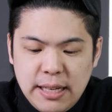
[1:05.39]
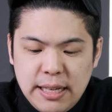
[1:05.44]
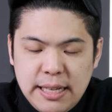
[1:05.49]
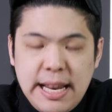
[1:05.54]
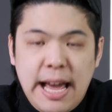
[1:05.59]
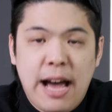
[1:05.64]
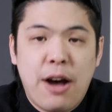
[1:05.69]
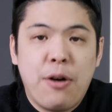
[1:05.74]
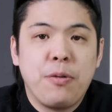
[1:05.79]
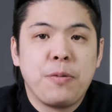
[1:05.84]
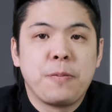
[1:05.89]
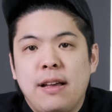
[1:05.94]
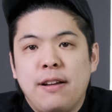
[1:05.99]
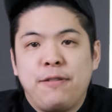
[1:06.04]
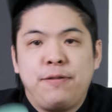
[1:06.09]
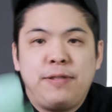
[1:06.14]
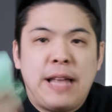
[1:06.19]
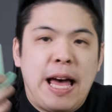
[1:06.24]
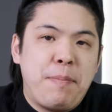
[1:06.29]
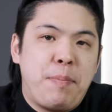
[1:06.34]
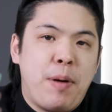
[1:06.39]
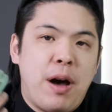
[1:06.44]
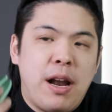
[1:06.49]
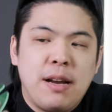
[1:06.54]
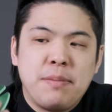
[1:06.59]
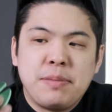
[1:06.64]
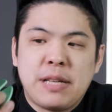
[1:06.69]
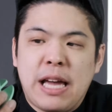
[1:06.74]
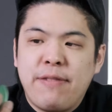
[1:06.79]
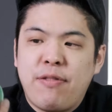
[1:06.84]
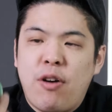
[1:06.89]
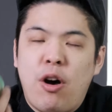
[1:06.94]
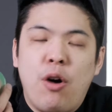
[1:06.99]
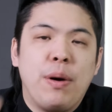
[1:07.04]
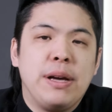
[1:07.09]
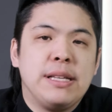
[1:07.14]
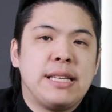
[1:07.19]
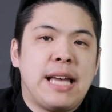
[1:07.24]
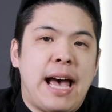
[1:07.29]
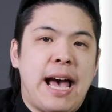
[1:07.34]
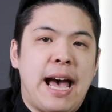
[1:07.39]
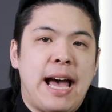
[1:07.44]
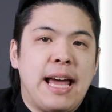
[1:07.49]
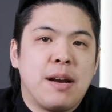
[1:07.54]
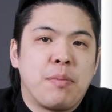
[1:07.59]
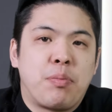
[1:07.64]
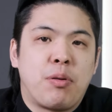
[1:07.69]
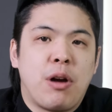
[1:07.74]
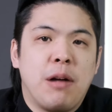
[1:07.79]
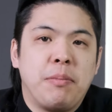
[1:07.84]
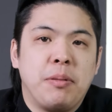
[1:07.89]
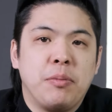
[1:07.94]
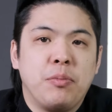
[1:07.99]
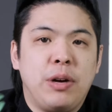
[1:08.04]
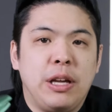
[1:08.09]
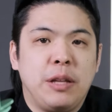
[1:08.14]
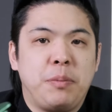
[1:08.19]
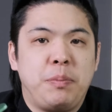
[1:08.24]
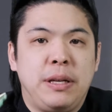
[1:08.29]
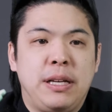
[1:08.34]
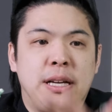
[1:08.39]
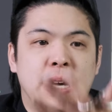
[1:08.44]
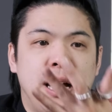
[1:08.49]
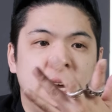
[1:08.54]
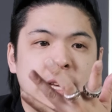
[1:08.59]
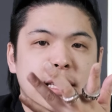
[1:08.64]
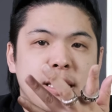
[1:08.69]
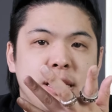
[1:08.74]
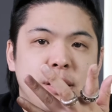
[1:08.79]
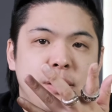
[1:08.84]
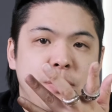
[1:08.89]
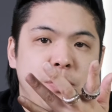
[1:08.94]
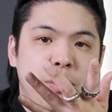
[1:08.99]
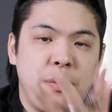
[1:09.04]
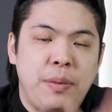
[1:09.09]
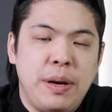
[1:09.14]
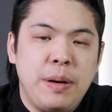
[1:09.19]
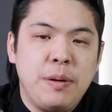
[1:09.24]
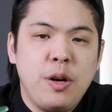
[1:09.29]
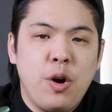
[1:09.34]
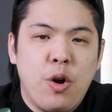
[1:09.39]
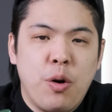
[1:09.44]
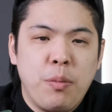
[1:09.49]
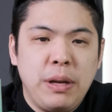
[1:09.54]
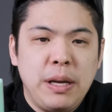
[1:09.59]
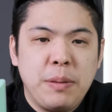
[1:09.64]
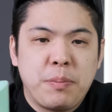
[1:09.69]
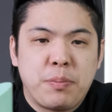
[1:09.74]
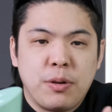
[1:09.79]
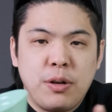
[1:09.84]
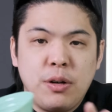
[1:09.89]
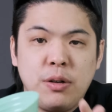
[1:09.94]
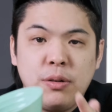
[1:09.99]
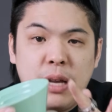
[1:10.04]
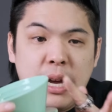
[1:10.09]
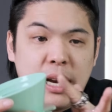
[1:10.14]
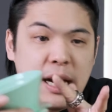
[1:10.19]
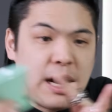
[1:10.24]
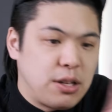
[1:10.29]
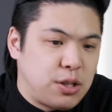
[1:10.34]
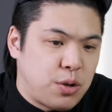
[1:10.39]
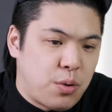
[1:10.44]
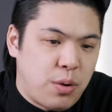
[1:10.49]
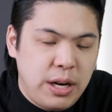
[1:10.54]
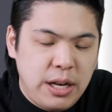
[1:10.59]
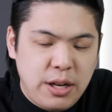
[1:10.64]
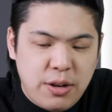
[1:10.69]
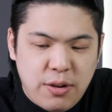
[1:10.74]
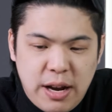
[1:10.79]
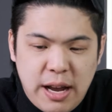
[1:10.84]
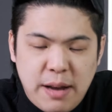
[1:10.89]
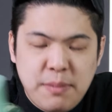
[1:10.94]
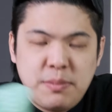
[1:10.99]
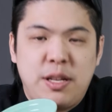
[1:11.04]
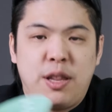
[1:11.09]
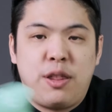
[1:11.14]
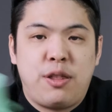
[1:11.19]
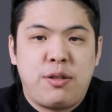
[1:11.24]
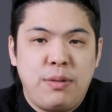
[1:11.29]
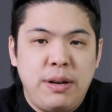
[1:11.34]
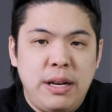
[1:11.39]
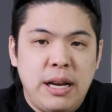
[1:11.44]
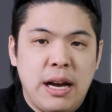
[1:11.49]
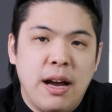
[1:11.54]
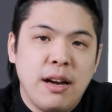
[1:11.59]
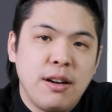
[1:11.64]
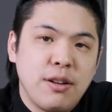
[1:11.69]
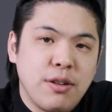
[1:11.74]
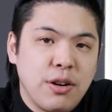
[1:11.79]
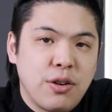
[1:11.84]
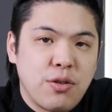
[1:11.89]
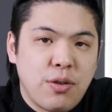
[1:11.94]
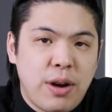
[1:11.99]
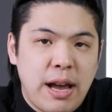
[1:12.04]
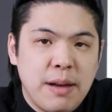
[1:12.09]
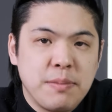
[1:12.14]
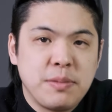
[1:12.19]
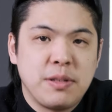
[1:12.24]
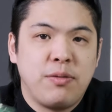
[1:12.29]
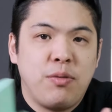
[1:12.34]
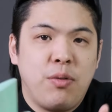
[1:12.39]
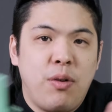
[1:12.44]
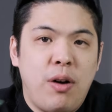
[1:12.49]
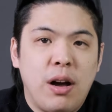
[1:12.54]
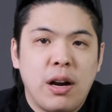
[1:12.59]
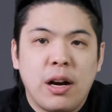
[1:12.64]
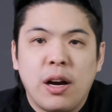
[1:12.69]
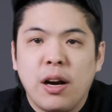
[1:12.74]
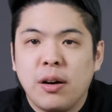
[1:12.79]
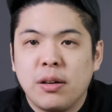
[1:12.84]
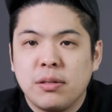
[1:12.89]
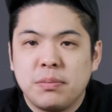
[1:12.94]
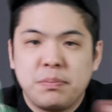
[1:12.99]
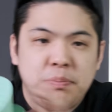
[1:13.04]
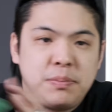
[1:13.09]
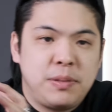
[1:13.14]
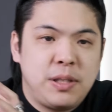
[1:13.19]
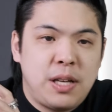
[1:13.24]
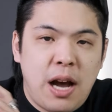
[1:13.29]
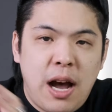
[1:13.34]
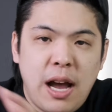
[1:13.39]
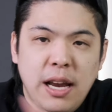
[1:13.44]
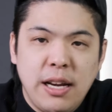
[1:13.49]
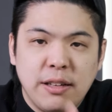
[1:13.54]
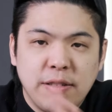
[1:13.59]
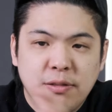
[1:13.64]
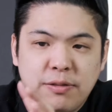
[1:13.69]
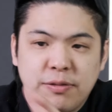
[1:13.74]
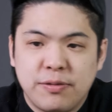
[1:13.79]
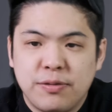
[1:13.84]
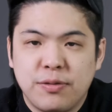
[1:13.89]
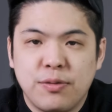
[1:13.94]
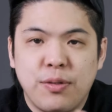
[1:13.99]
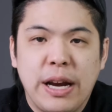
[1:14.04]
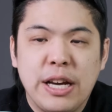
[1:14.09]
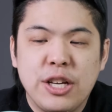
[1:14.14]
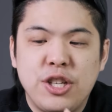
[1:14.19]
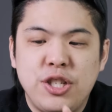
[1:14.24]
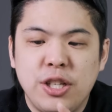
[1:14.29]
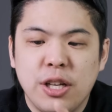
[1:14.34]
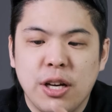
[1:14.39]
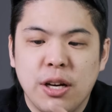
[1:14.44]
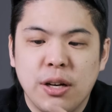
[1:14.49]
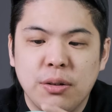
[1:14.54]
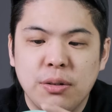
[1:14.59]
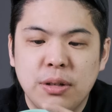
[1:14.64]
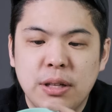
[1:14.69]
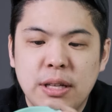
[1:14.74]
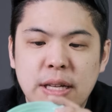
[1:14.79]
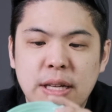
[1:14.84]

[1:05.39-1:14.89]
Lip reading: Now, flat bottoms I've always had a problem with because when we normally brew like our 20 gram to 300 grams of water kind of ratio,